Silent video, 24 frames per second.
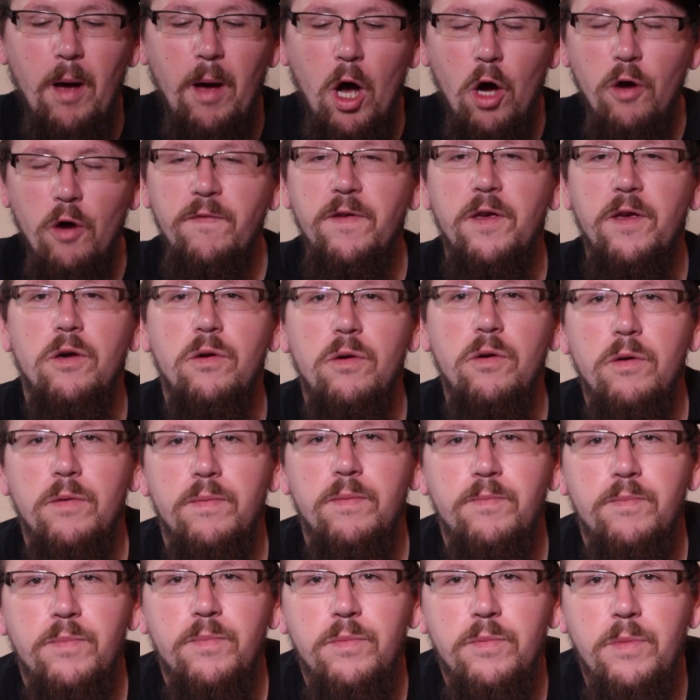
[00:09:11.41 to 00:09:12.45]
over your
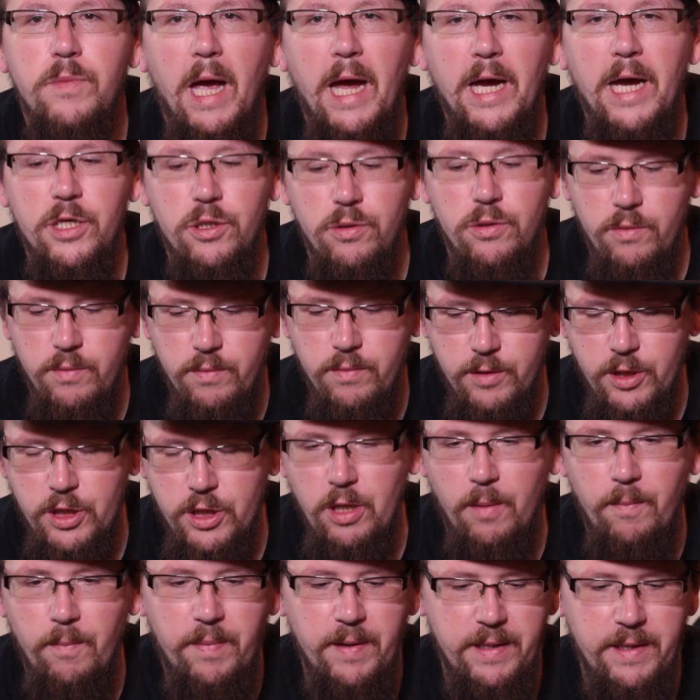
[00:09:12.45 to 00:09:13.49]
actual
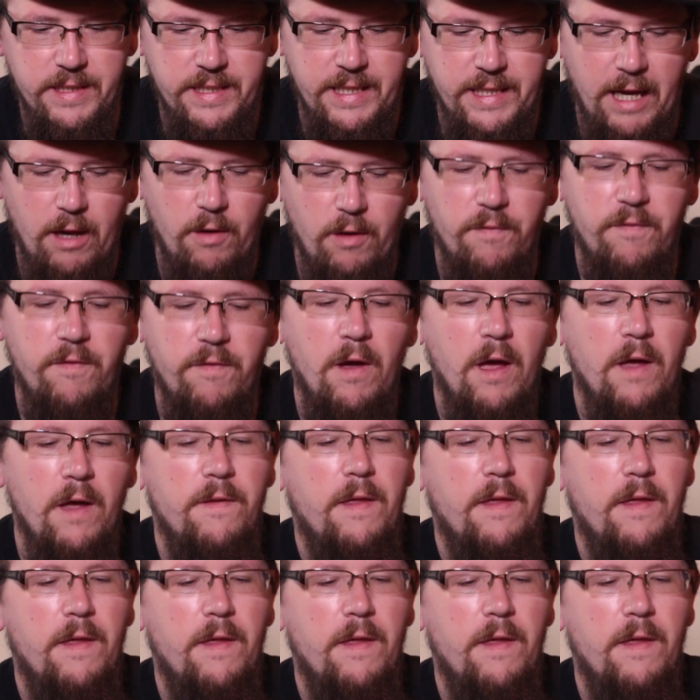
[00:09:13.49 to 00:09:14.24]
stump itself.